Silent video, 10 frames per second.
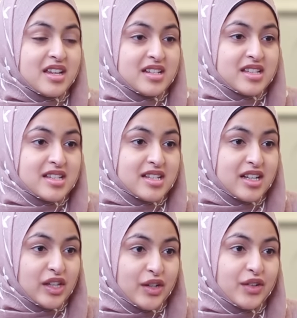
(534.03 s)
And it's
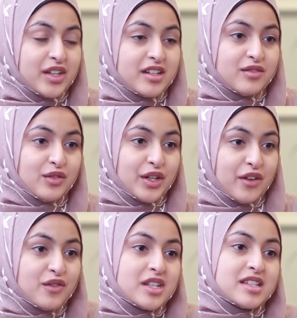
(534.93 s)
clear that
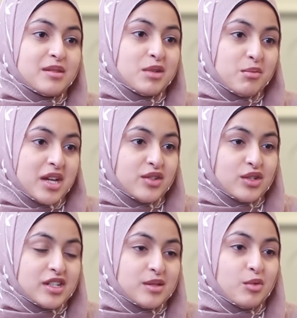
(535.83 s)
forgiveness and being
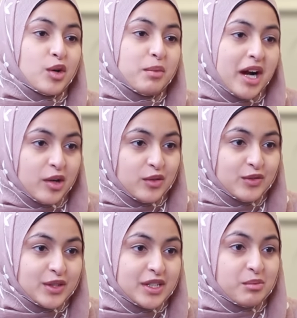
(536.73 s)
patient is more
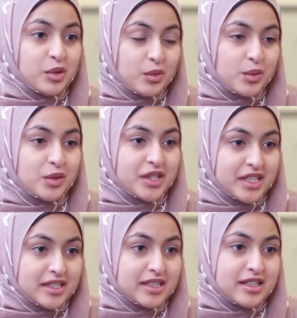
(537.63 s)
powerful and more
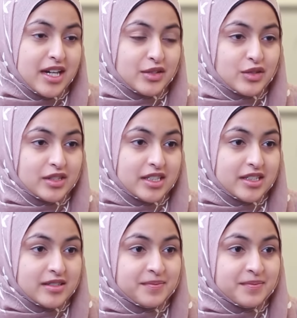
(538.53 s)
rewarding than actually